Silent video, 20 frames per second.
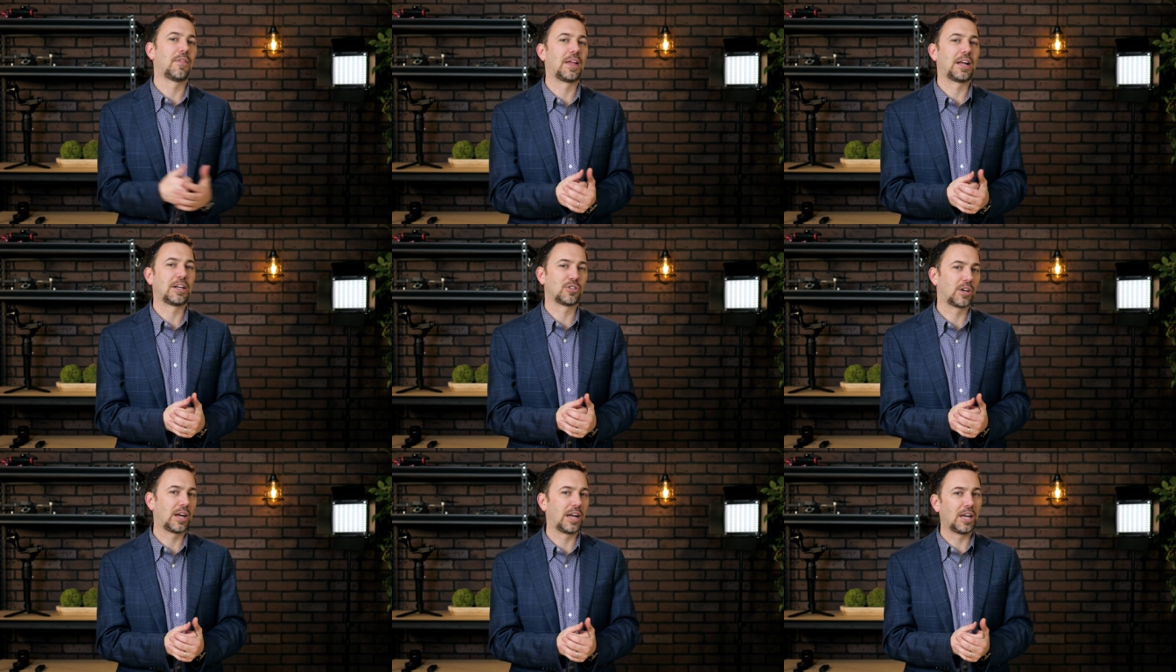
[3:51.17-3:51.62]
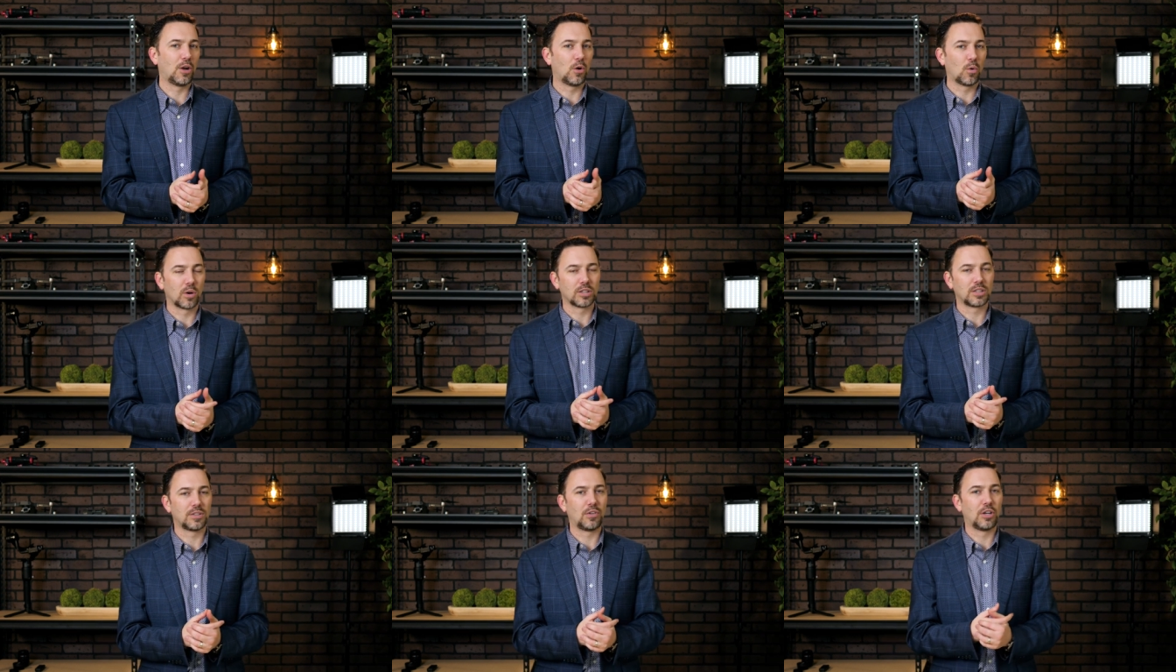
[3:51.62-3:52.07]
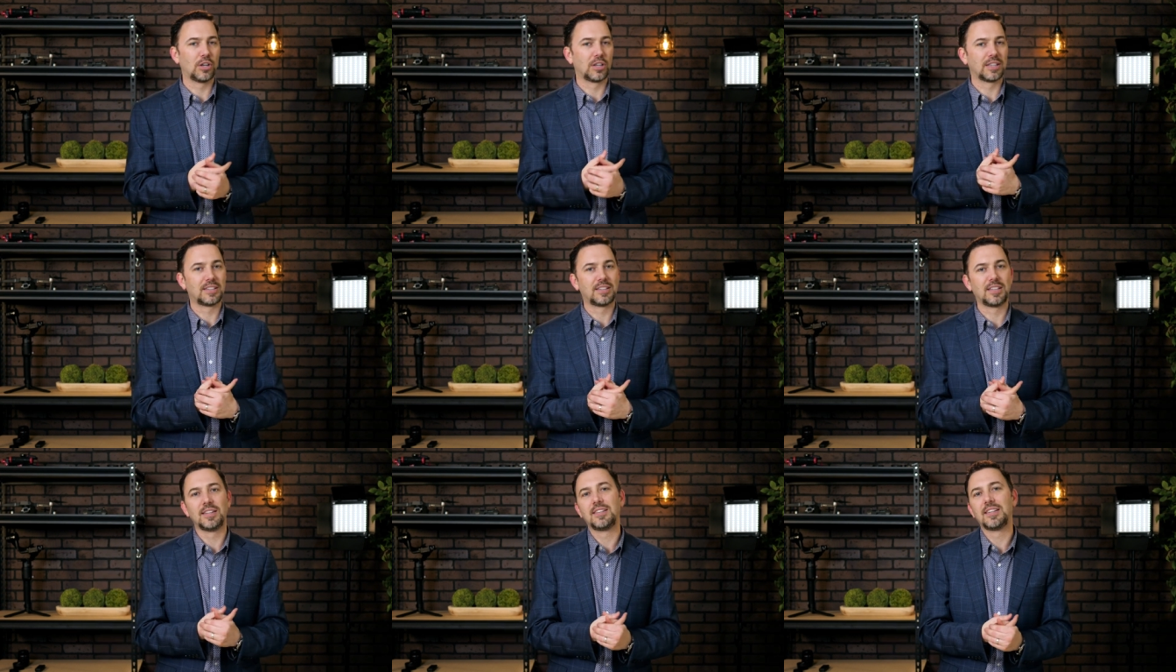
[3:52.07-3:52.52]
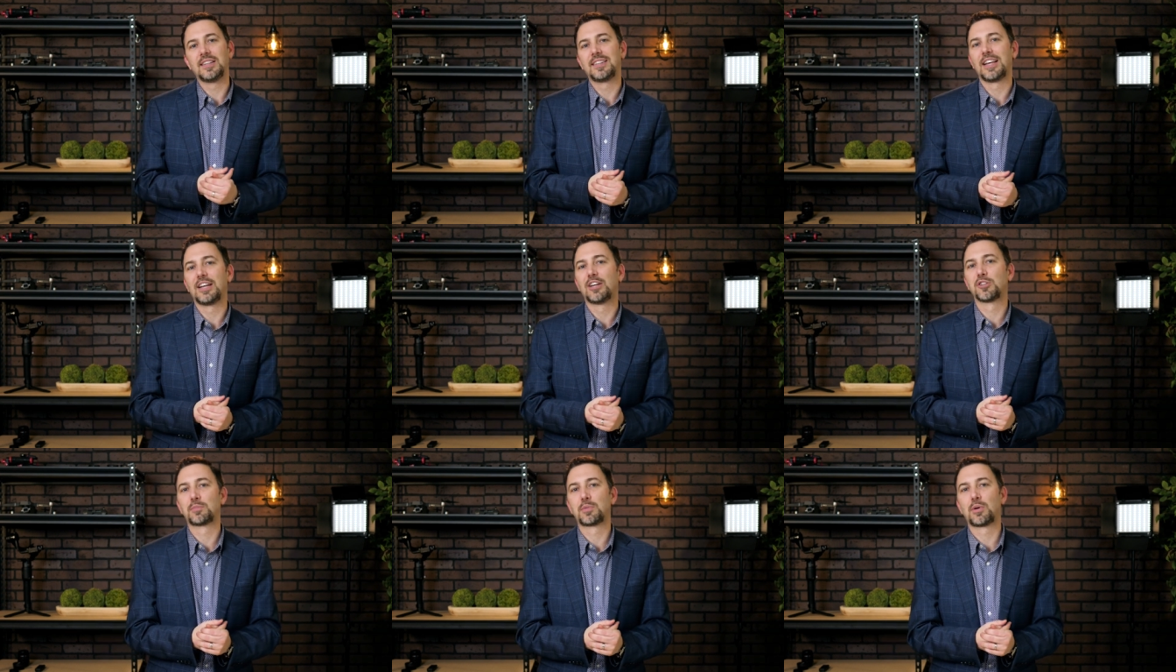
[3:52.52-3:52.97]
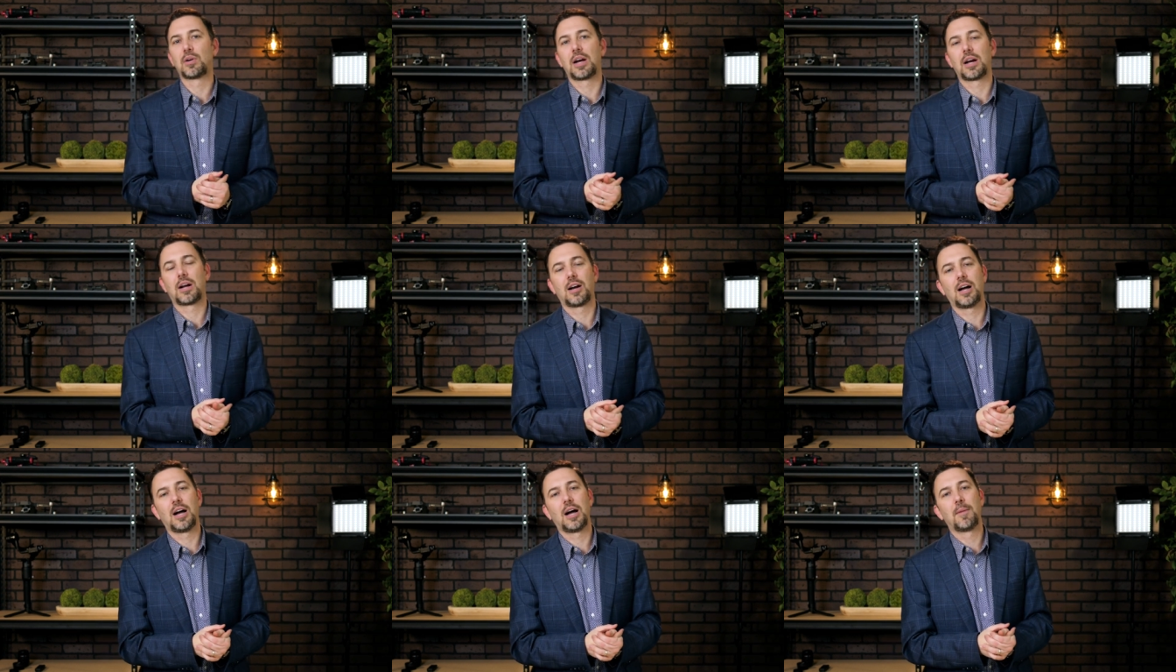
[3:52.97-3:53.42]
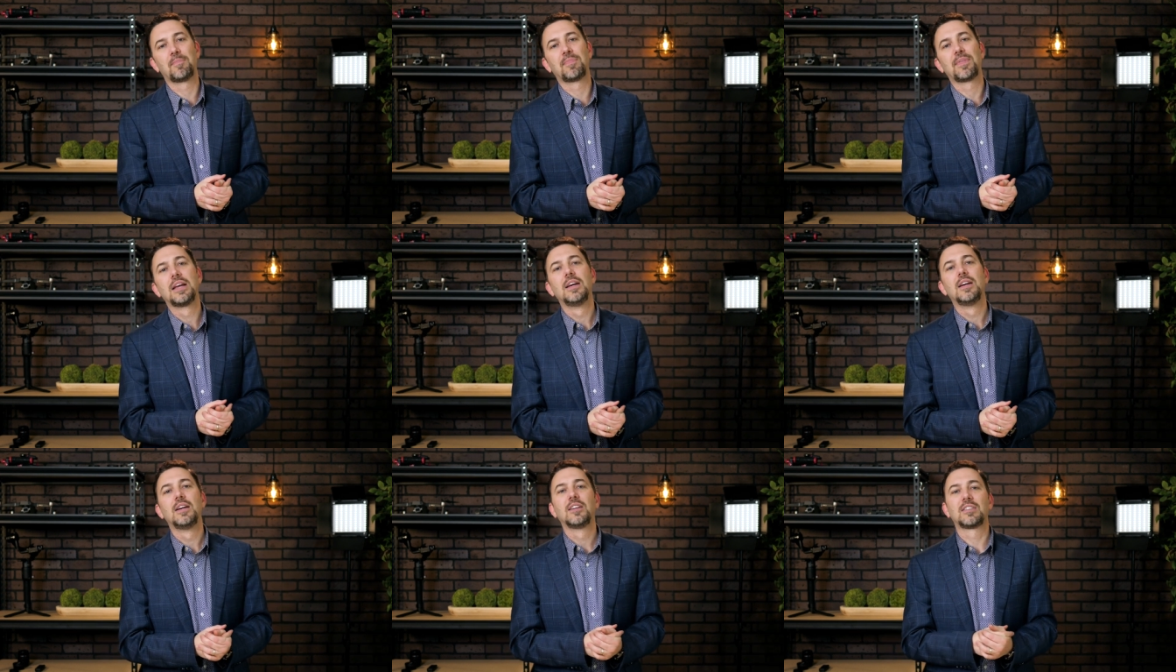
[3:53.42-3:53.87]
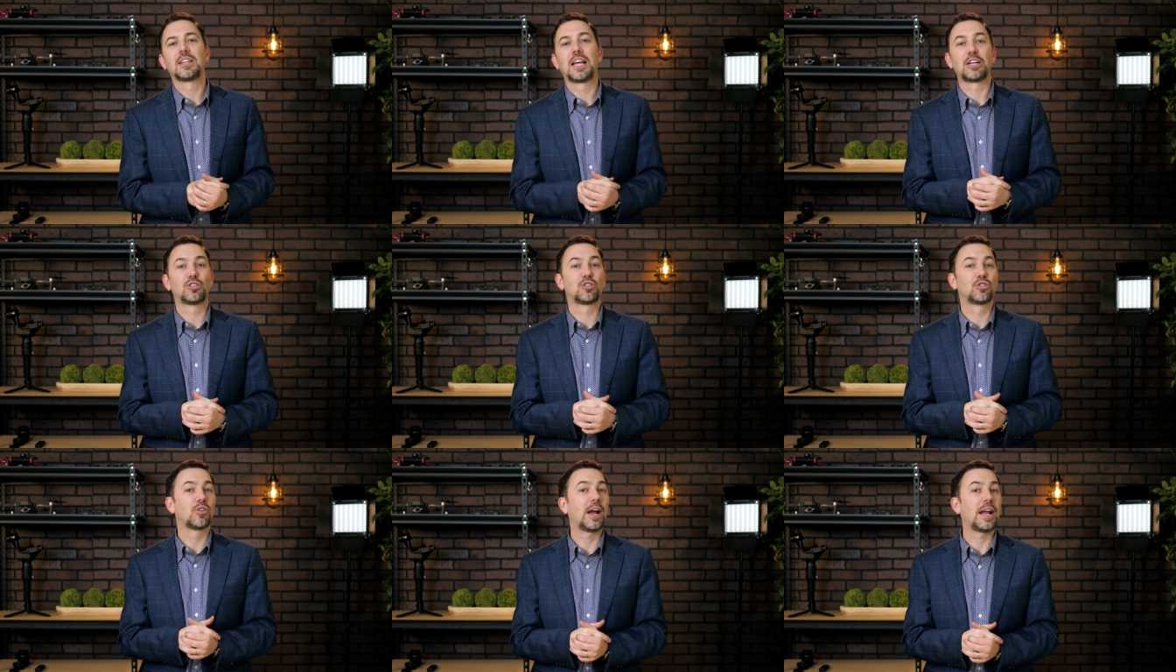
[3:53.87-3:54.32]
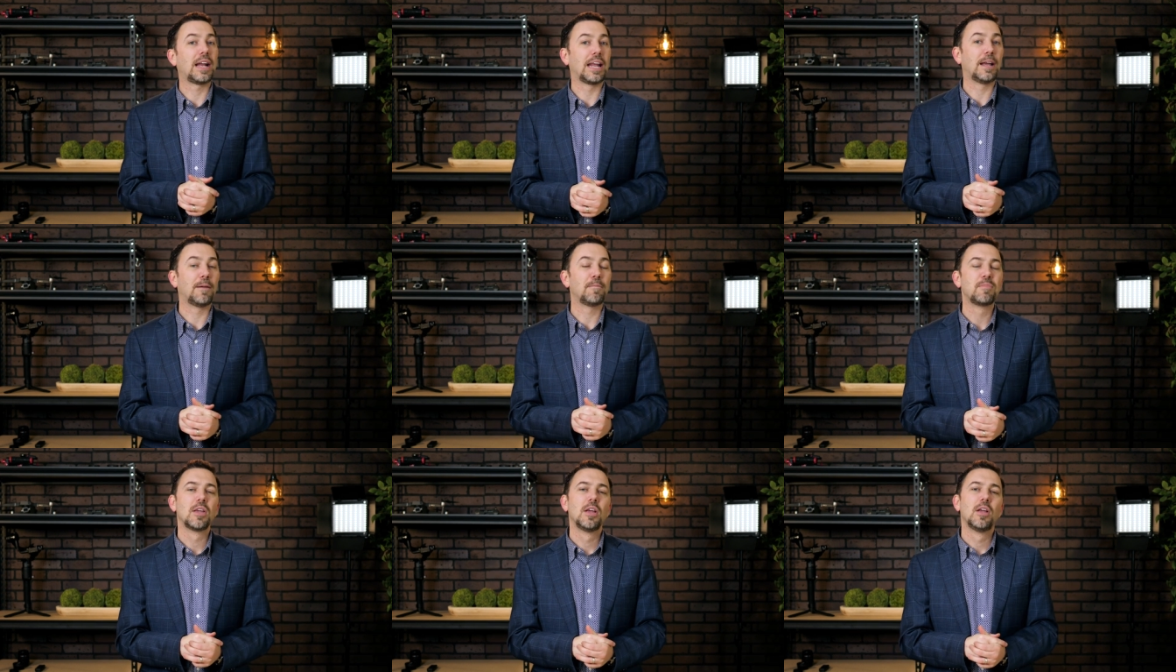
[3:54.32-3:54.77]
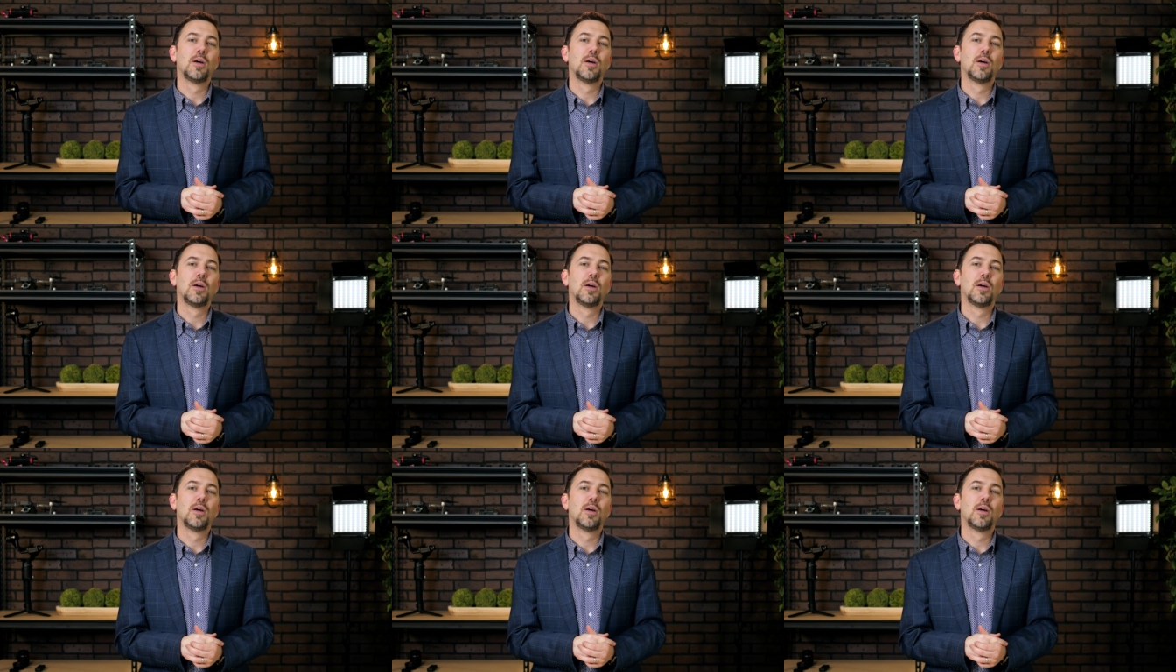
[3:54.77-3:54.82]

that training course if you go to ccsalespro.com slash training.